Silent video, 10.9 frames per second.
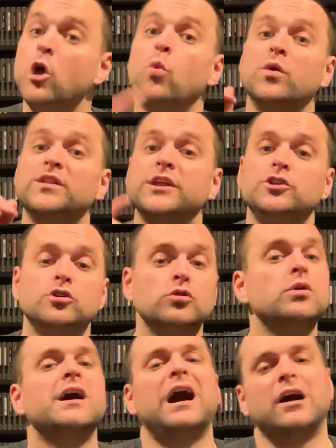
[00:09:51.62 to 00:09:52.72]
When they
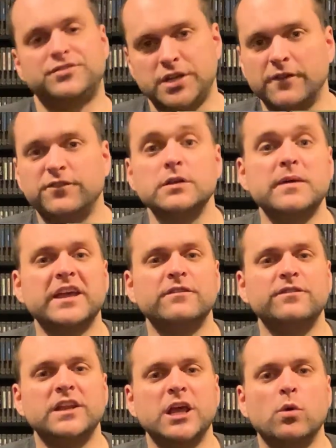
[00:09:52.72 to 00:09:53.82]
do, I'll definitely make a
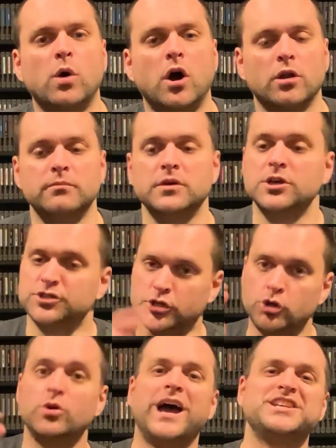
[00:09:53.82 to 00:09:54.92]
video on them so
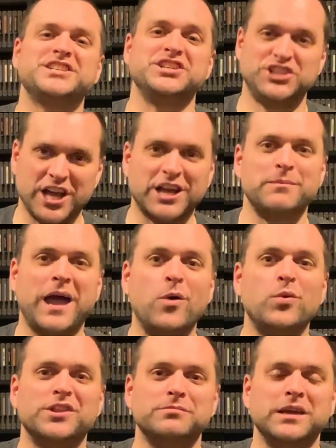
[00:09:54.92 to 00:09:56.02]
you guys can check them out
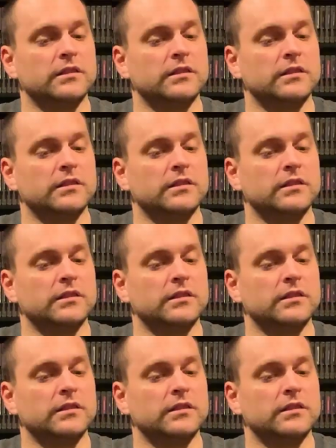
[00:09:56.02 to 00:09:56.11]
with me.